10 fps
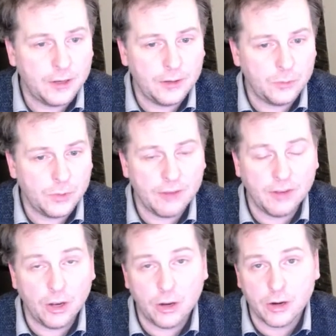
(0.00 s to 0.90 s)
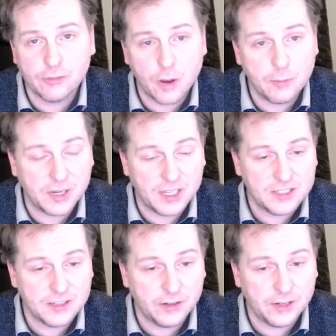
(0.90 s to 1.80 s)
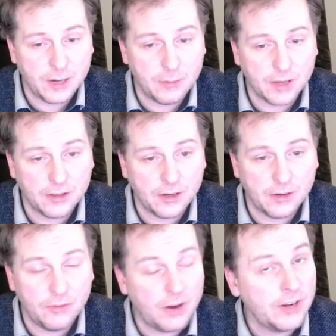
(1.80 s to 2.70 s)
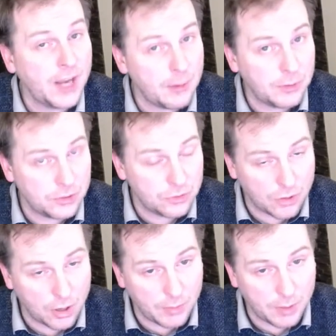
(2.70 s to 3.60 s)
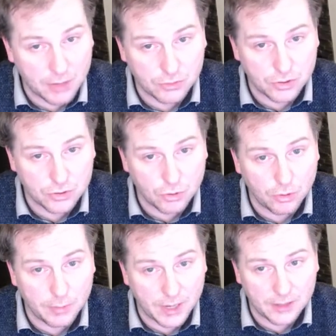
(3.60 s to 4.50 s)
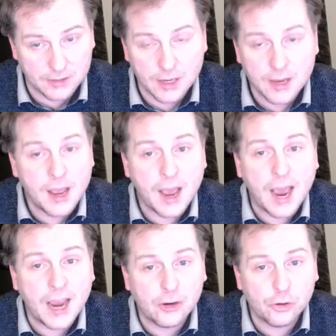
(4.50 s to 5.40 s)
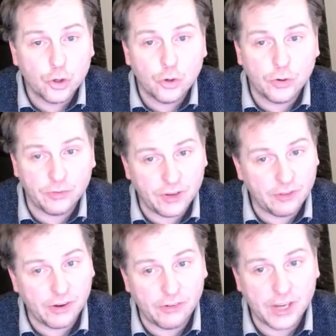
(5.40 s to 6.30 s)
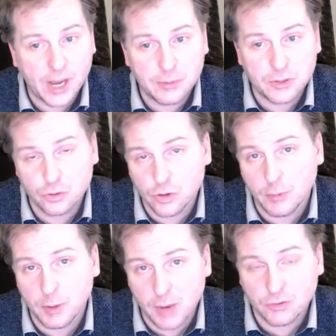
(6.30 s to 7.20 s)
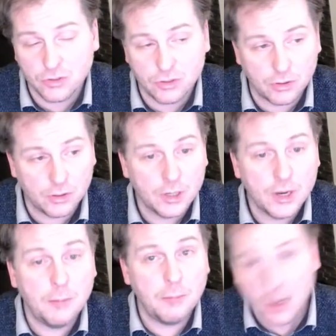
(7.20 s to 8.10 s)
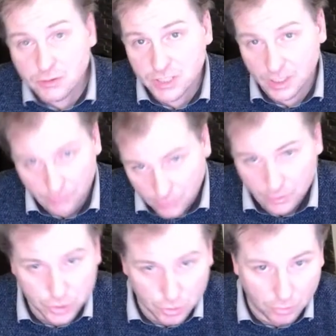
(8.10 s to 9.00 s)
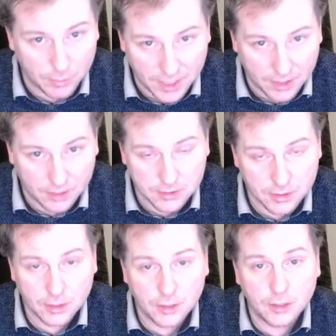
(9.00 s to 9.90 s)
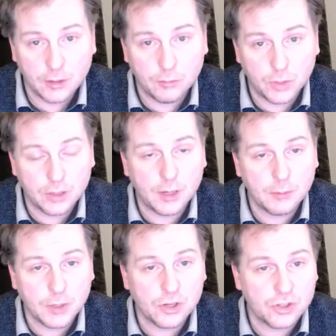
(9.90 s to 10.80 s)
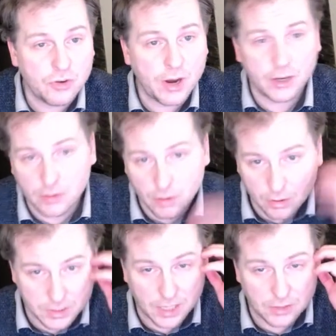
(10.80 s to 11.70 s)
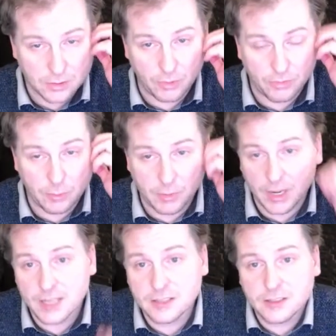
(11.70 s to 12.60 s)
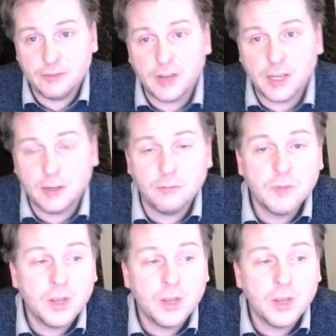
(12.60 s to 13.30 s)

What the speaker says: We have a lot of companies here in Denmark that are very happy to come and mount your solar panels. I don't know if they're very happy to come and mount your mounting for the solar panels, but I'm gonna try and contact some of them and ask if I can